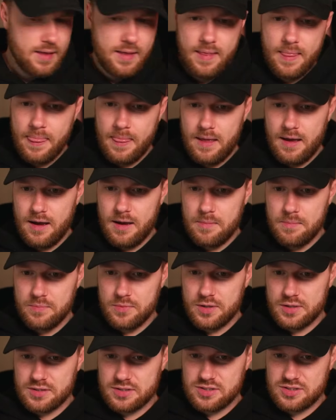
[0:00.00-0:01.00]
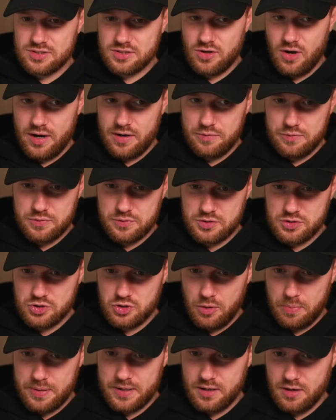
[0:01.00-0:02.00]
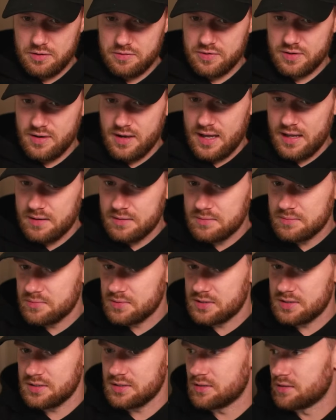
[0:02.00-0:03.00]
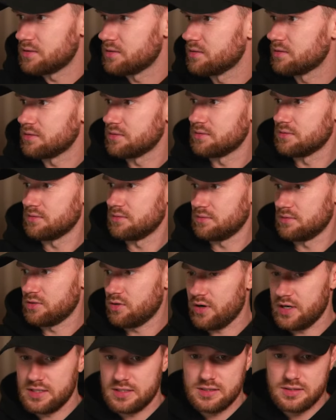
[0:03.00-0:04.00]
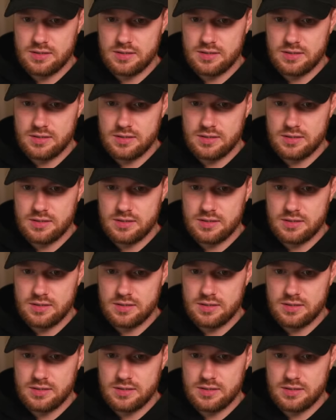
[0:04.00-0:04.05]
That's kind of stopping overnight, which is crazy.